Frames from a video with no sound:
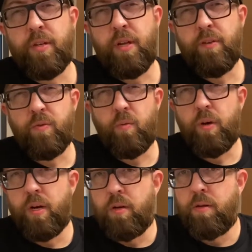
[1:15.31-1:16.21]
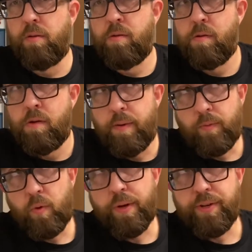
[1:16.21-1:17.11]
as well, I'm
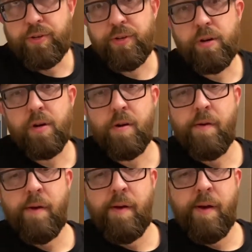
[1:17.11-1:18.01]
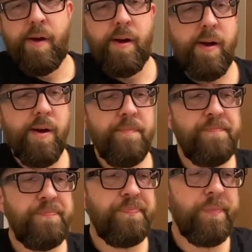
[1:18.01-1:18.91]
quite sure.
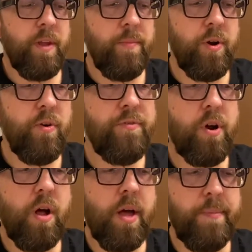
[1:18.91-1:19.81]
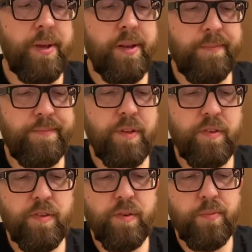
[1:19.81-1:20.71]
But overall, I mean, this
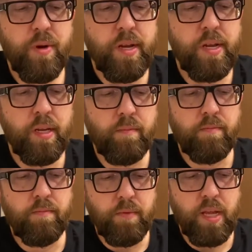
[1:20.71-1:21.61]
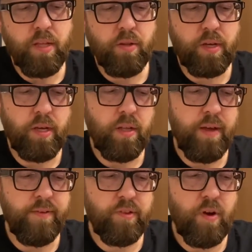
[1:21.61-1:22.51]
is a pretty neat looking glove.
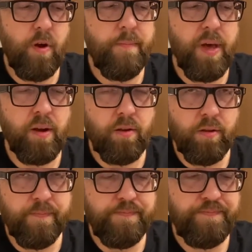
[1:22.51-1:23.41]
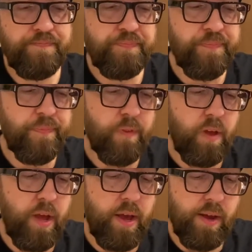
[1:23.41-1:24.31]
It's all metal
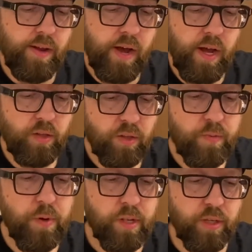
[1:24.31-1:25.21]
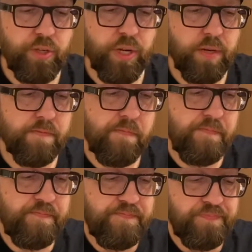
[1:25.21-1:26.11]
and looks pretty legit.
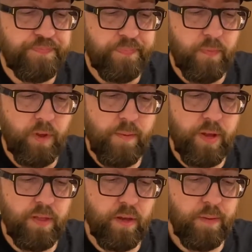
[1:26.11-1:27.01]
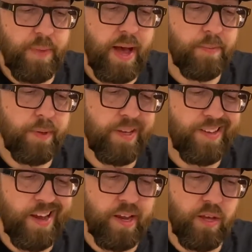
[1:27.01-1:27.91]
I mean, the back plate's
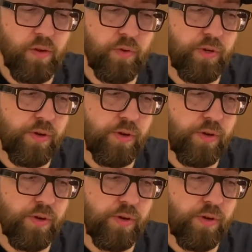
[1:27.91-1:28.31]
kind of huge,